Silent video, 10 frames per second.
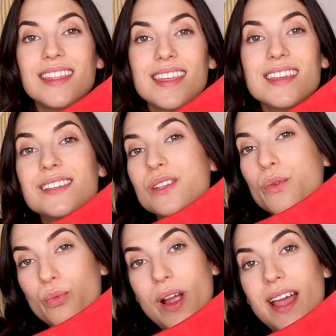these
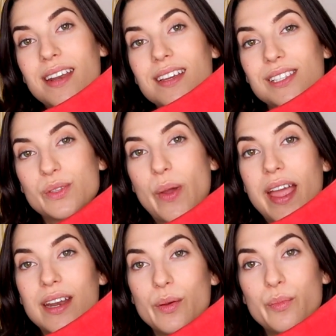red
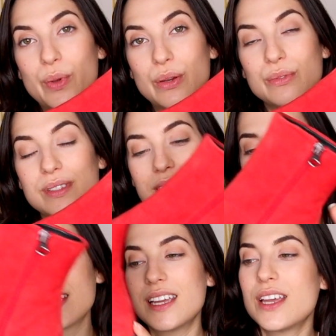suede
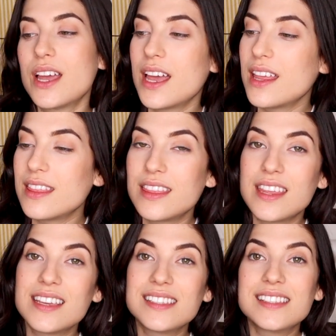boots.
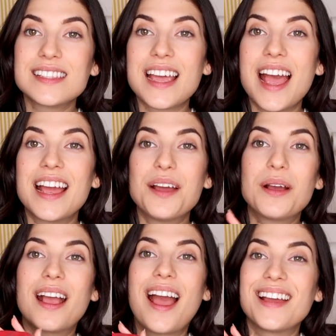These
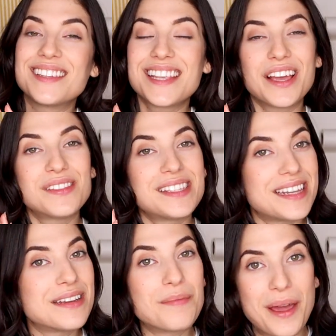guys have
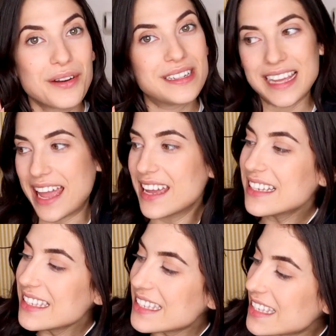seen better
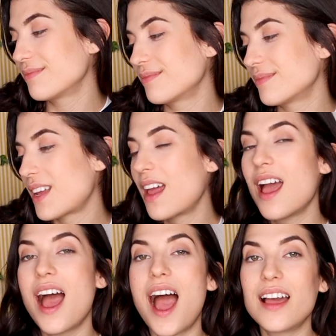days.
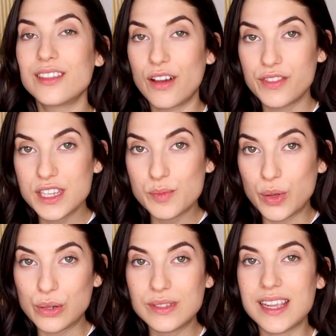I love these
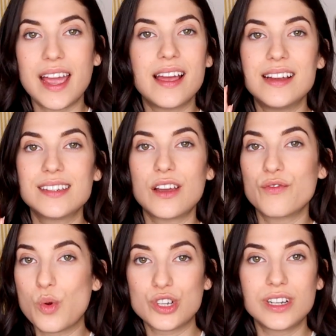boots, and
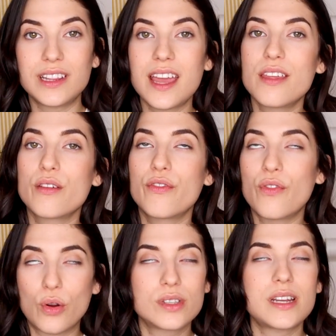unfortunately the
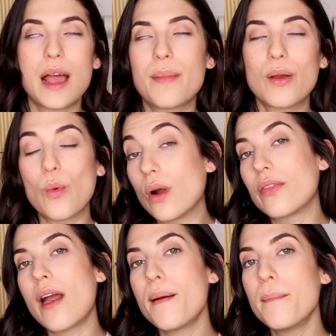first time I wore
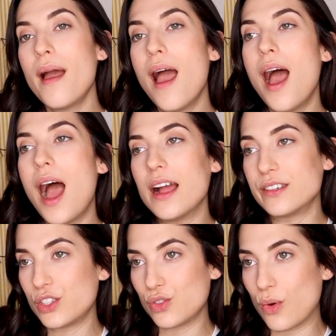them, I
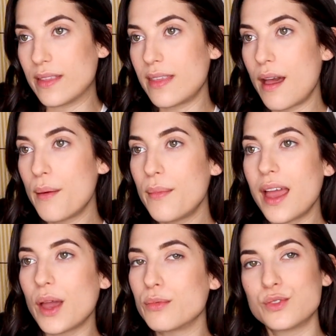destroyed them.
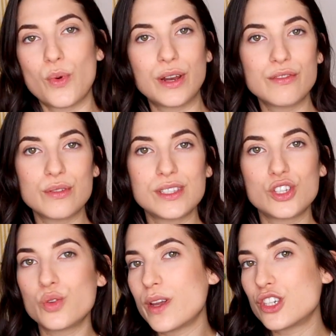It was one of those
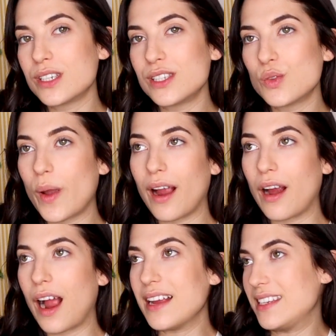situations
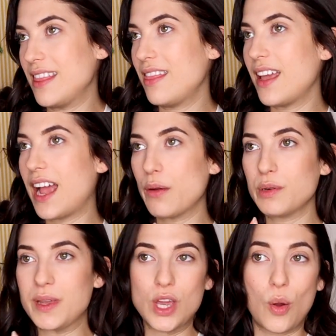where I didn't think I would
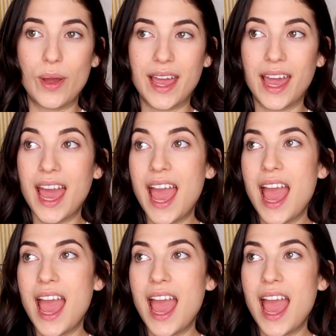be going